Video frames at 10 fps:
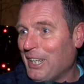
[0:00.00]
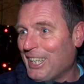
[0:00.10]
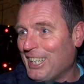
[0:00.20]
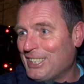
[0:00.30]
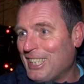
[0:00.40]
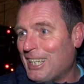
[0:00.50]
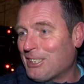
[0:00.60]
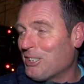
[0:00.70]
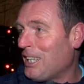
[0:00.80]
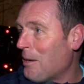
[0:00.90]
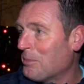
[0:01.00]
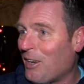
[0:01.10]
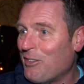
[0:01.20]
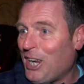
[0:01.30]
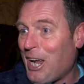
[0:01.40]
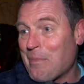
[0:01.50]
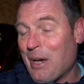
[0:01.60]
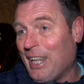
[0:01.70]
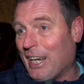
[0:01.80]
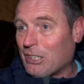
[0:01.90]
these days because it happens every year,
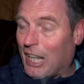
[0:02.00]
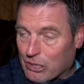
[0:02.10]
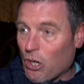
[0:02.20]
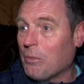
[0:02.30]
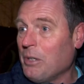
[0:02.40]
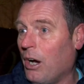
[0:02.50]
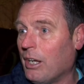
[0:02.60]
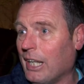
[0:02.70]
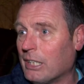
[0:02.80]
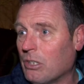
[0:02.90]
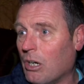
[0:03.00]
but that's, let's hope not, and let's